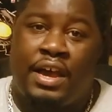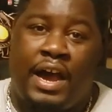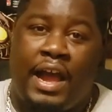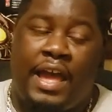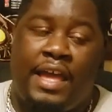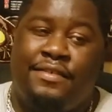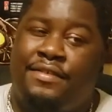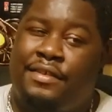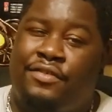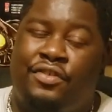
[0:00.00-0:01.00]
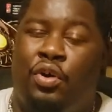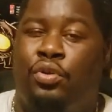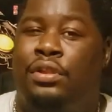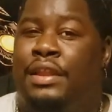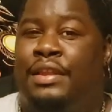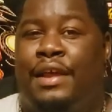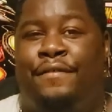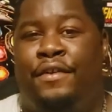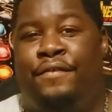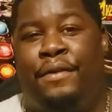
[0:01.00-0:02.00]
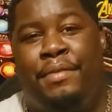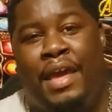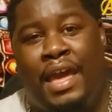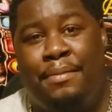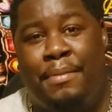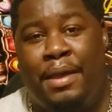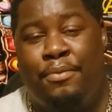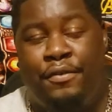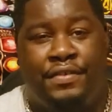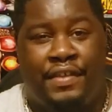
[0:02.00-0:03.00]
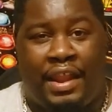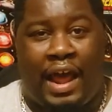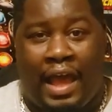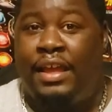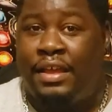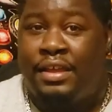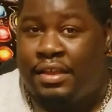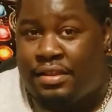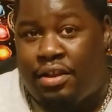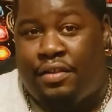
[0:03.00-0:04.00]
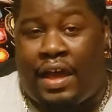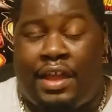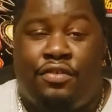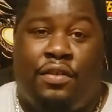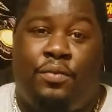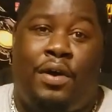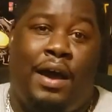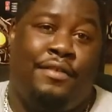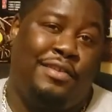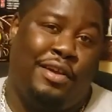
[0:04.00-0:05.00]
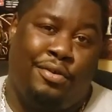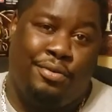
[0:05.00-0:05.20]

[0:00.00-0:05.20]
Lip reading: It's totally different from the anime movies that I usually watch.